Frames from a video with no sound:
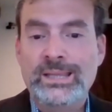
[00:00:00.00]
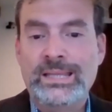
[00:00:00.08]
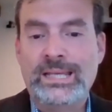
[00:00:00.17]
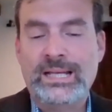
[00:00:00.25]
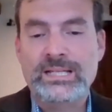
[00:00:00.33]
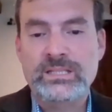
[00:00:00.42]

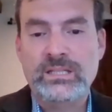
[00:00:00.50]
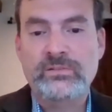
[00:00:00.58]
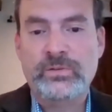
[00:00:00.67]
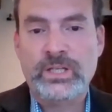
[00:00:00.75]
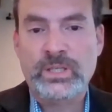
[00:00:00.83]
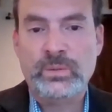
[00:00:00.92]
that
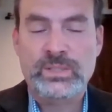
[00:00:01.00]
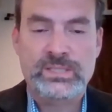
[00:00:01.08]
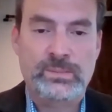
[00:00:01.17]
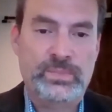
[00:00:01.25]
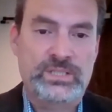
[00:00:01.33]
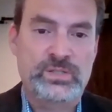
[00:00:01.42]
identify you as
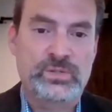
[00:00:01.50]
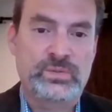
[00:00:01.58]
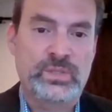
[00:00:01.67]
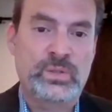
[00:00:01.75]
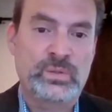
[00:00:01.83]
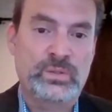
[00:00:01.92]
a potential
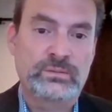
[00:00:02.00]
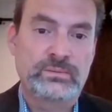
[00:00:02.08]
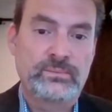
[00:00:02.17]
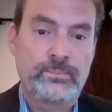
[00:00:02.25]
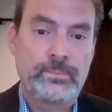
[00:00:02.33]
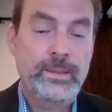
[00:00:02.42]
donor.
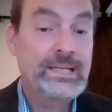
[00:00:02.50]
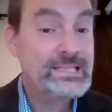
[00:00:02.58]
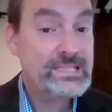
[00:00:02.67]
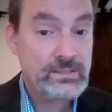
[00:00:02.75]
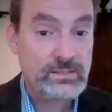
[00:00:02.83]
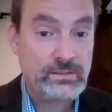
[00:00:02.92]

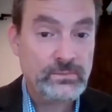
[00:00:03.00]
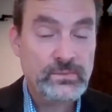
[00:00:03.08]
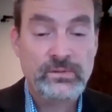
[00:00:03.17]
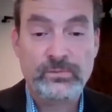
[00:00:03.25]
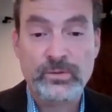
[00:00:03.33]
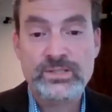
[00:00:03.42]
It's easy.
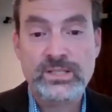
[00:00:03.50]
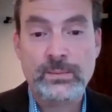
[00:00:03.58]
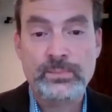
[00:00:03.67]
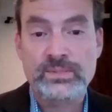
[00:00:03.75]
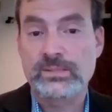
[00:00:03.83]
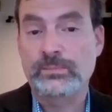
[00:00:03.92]
The first
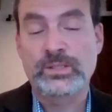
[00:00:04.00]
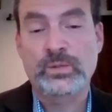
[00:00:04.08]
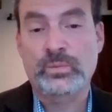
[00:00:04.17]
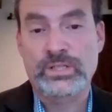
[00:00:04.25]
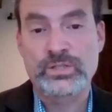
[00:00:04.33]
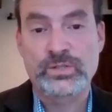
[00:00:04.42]
step is simply to
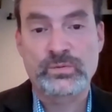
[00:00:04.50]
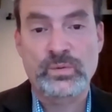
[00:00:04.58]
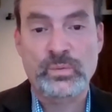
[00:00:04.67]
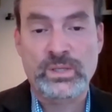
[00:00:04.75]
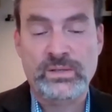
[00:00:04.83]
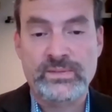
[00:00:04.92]
register
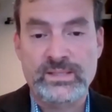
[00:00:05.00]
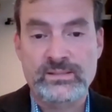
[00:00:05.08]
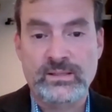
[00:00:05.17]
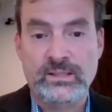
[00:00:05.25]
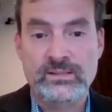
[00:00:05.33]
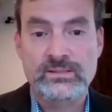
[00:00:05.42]
with one of these
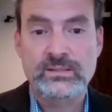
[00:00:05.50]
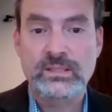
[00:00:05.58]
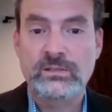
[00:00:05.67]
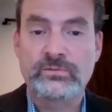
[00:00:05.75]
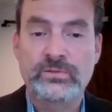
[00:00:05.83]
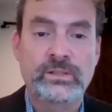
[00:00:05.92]
sites
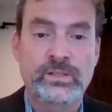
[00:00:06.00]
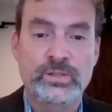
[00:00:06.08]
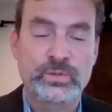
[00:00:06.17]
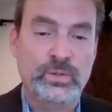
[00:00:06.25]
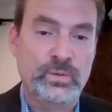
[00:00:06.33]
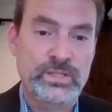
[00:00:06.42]
and fill out a
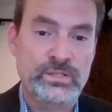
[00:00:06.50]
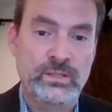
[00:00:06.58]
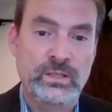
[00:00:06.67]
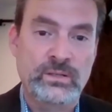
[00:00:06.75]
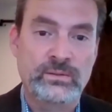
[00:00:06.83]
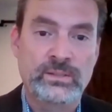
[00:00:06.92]
short
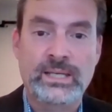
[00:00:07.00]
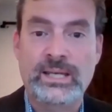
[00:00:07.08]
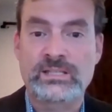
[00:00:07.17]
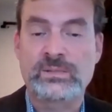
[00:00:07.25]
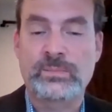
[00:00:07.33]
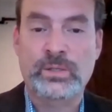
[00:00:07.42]
questionnaire that
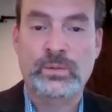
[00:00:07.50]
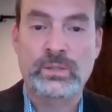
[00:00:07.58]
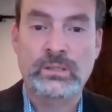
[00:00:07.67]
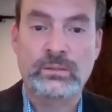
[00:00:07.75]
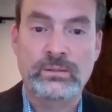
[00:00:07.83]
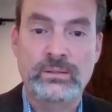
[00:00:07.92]
asks about your
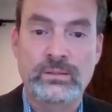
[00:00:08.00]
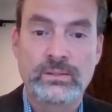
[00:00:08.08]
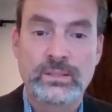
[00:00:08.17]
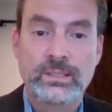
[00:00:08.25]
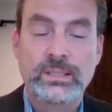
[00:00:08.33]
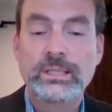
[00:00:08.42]
health.
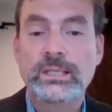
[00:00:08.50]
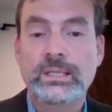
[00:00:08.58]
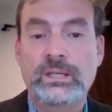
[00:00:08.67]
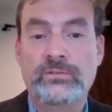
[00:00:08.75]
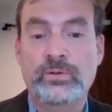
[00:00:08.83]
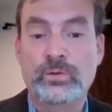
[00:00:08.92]

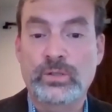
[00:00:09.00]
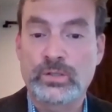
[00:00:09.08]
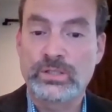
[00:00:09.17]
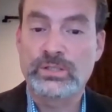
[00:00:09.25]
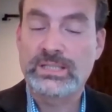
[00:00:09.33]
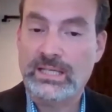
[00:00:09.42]
If you're a
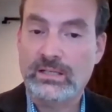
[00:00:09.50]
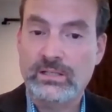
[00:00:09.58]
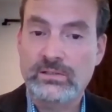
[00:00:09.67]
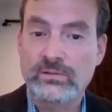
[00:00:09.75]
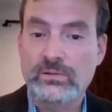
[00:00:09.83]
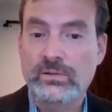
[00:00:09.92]
good
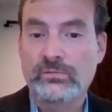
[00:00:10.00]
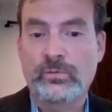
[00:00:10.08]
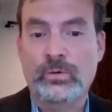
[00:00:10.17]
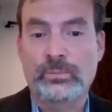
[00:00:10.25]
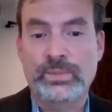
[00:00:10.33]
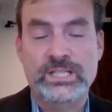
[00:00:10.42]
candidate
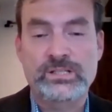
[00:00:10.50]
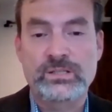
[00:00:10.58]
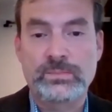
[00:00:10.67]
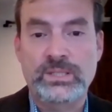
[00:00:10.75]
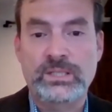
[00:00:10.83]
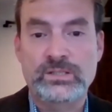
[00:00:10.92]
for
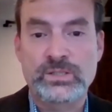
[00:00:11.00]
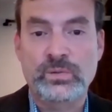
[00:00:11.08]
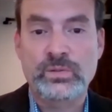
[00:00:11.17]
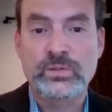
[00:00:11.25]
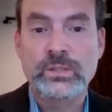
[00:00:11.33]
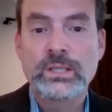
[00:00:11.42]
potentially being a
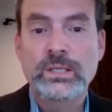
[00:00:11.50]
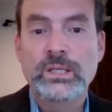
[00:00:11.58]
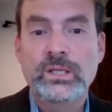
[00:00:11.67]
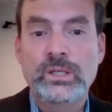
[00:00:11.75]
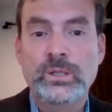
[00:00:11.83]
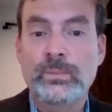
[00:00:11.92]
donor,
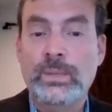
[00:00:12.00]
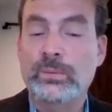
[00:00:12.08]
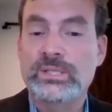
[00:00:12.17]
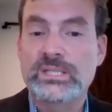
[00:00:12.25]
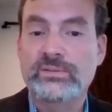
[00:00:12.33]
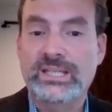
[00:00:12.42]
you may
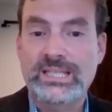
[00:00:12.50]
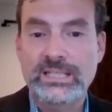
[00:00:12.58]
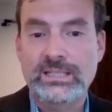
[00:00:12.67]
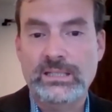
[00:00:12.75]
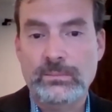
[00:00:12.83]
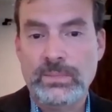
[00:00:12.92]
receive a
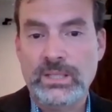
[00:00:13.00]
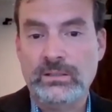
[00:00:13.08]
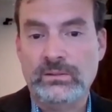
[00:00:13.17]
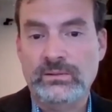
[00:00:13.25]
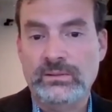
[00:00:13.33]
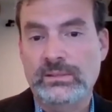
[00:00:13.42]
kit in the
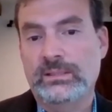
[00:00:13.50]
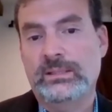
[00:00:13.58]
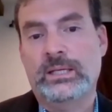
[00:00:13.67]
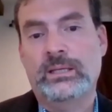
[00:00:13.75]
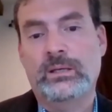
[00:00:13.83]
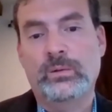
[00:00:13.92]
mail
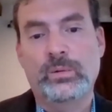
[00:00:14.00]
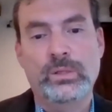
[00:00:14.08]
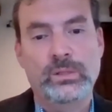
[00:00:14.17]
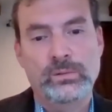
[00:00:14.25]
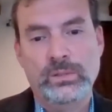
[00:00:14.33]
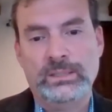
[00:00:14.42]
that
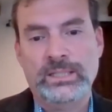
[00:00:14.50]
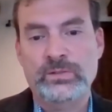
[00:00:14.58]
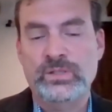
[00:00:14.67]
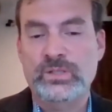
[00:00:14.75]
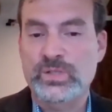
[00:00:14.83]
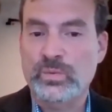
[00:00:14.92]

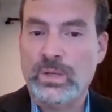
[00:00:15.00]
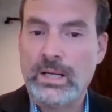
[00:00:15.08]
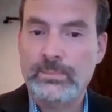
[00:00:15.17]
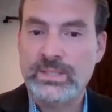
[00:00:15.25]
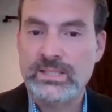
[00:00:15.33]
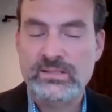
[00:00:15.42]
allows you to
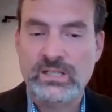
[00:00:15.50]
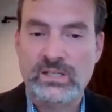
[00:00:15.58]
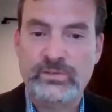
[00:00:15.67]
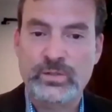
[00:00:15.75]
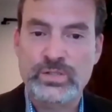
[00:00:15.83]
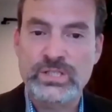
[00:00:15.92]
swab the inside
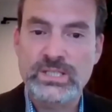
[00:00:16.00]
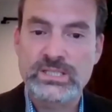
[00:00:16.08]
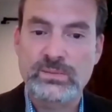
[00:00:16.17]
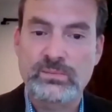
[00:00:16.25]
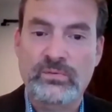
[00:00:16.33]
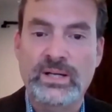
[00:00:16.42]
of your cheek
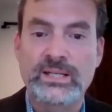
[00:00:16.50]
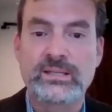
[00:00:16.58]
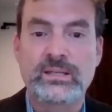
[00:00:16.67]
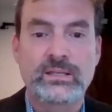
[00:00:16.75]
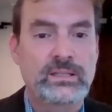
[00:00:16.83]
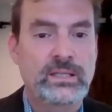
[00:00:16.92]
to provide
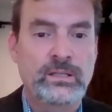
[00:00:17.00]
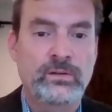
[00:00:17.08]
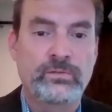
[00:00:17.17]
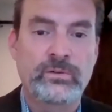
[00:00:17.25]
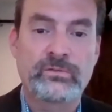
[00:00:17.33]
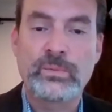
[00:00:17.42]

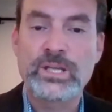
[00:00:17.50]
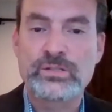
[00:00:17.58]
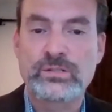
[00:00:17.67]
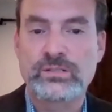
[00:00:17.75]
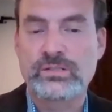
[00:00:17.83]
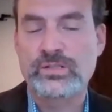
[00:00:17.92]
enough information